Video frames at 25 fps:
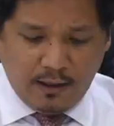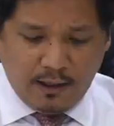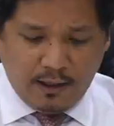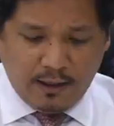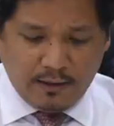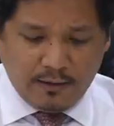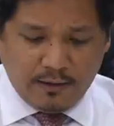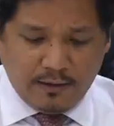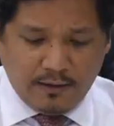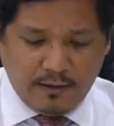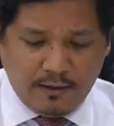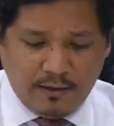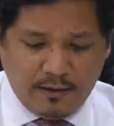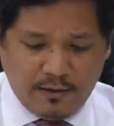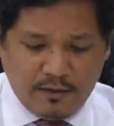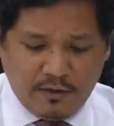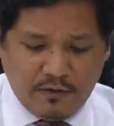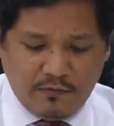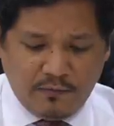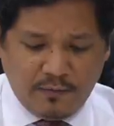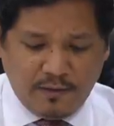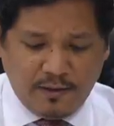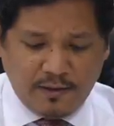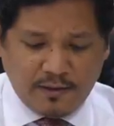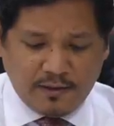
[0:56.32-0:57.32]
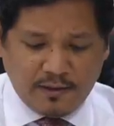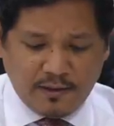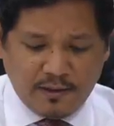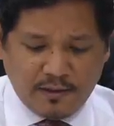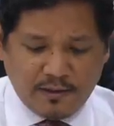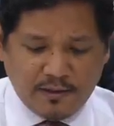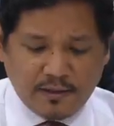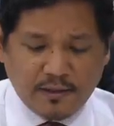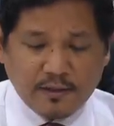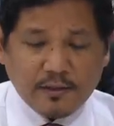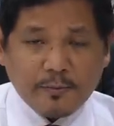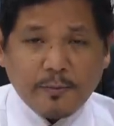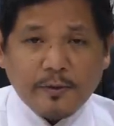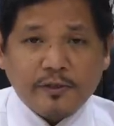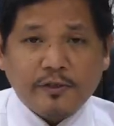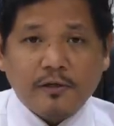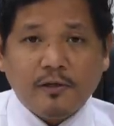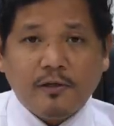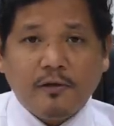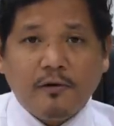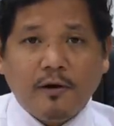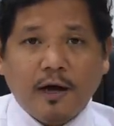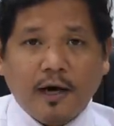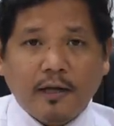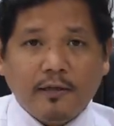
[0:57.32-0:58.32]
Under the Chief Minister's special
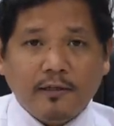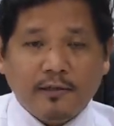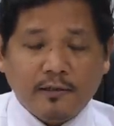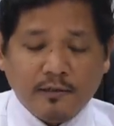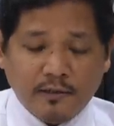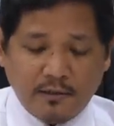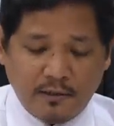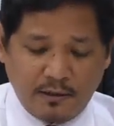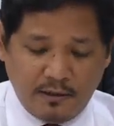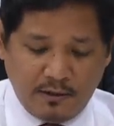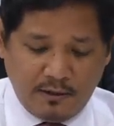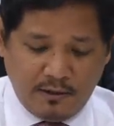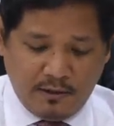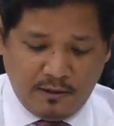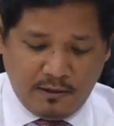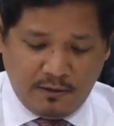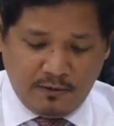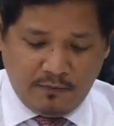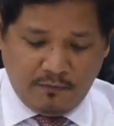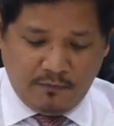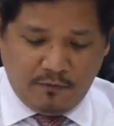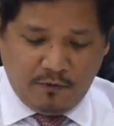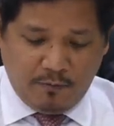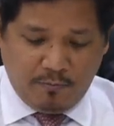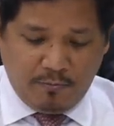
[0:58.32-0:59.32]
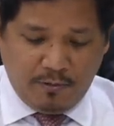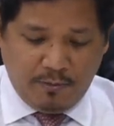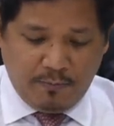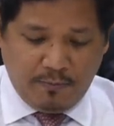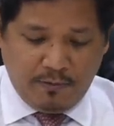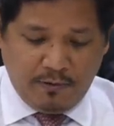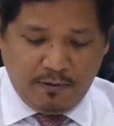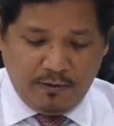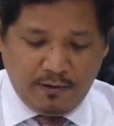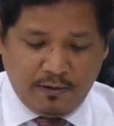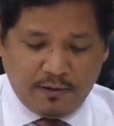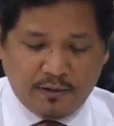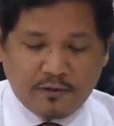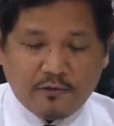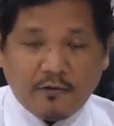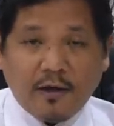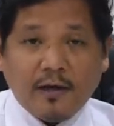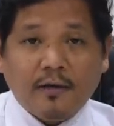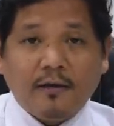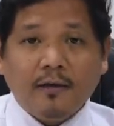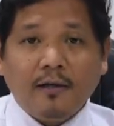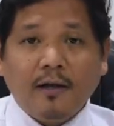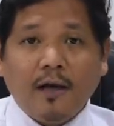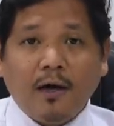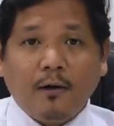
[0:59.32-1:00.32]
grant for people
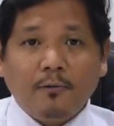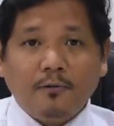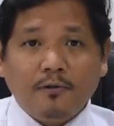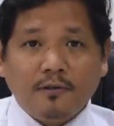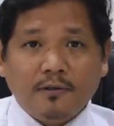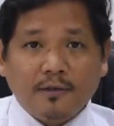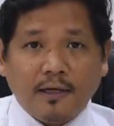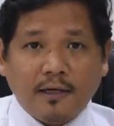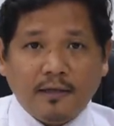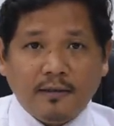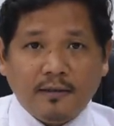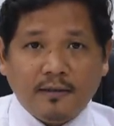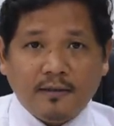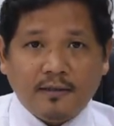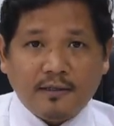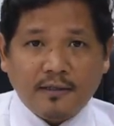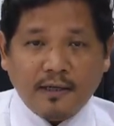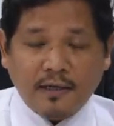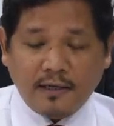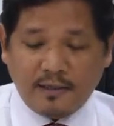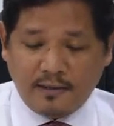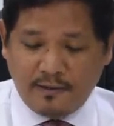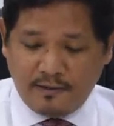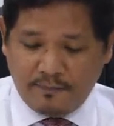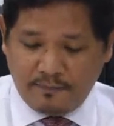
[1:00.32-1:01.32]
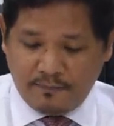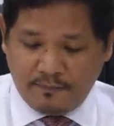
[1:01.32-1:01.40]
stranded outside the state,